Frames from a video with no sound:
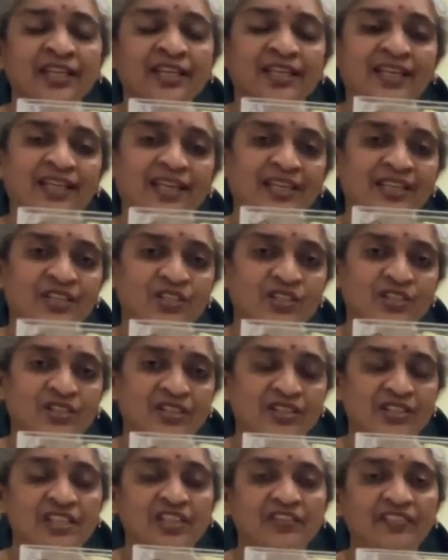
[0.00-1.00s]
is
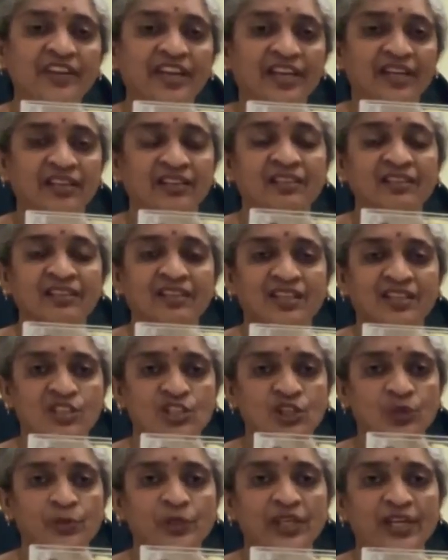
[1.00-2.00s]
receiving
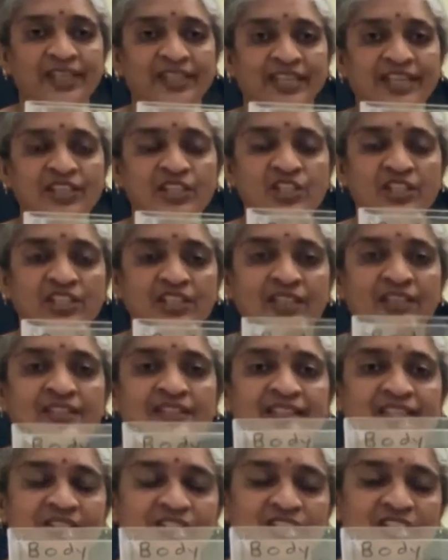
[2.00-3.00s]
considerable attention
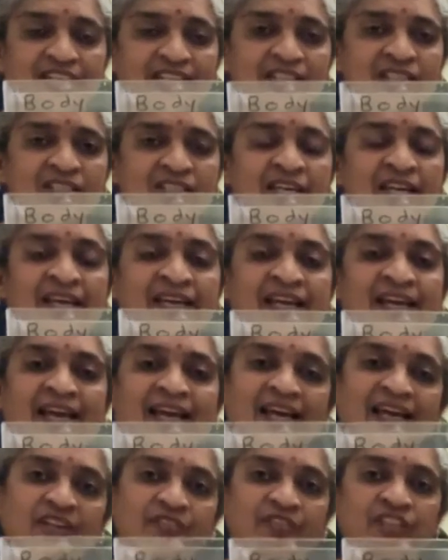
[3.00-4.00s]
these days,
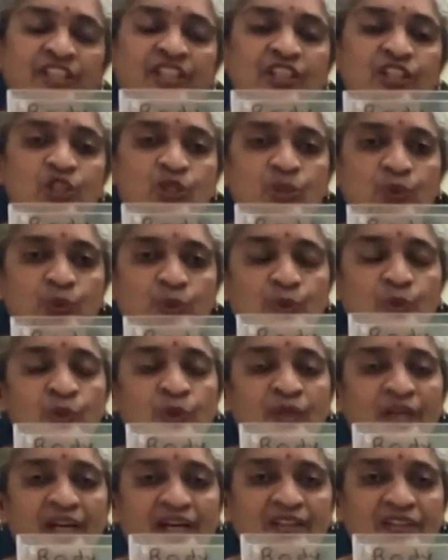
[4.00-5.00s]
and we need to
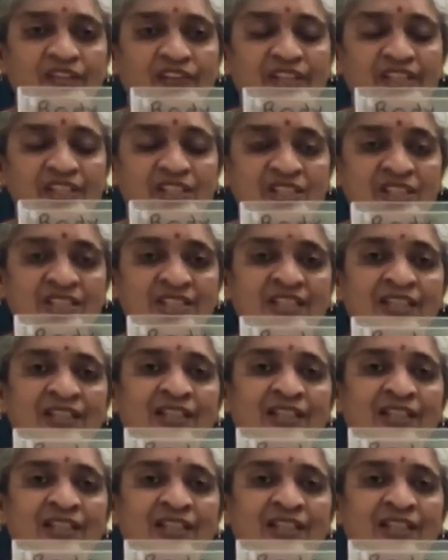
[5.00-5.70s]
address